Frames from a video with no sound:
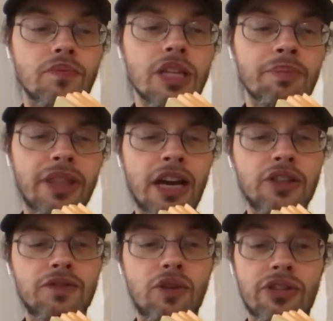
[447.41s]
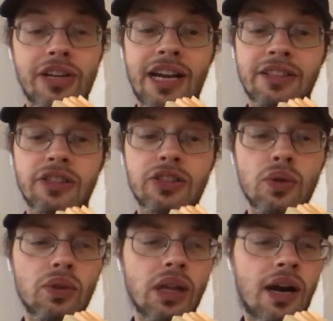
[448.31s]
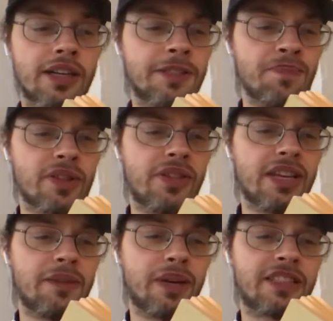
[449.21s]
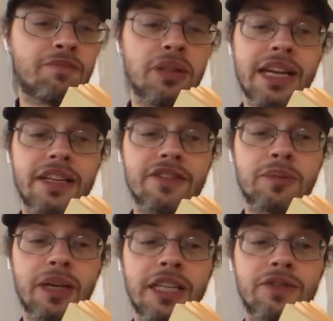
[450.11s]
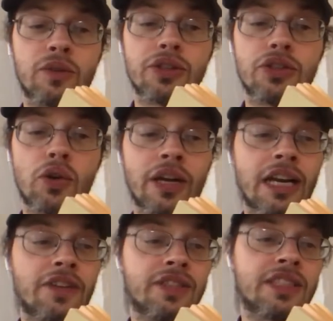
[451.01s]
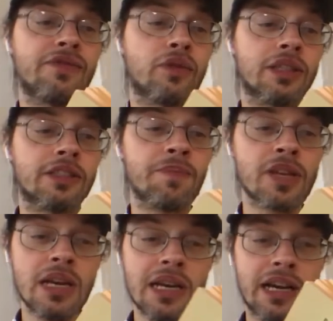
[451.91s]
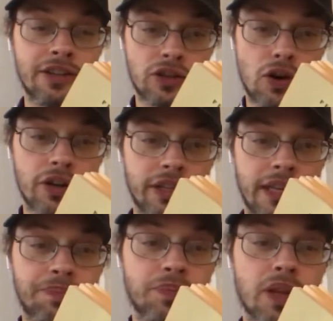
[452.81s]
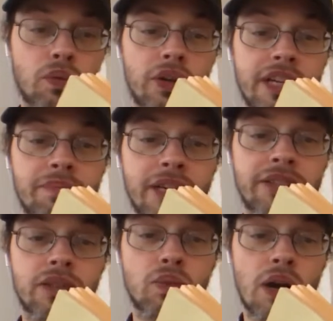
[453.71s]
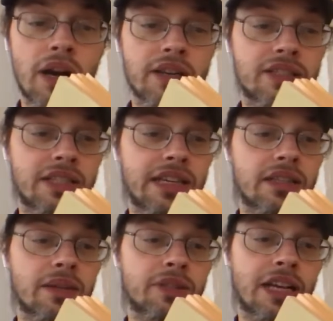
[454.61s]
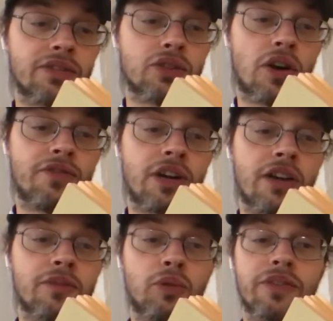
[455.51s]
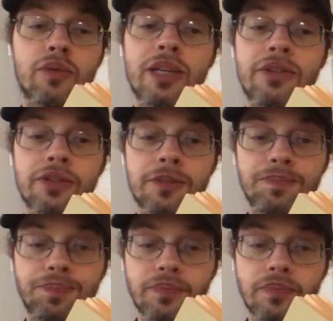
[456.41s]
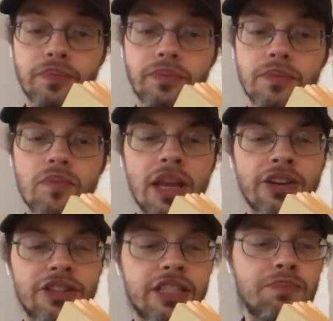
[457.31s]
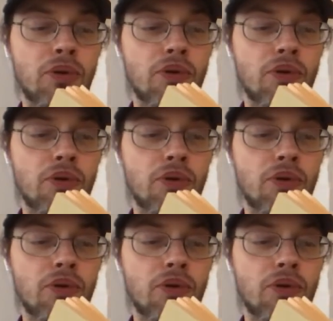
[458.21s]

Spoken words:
But the house of Wuthering Heights is so large that the inmates have plenty of space for withdrawing out of its influence, and accordingly, what inmates there were had stationed themselves not far from one of the windows. I could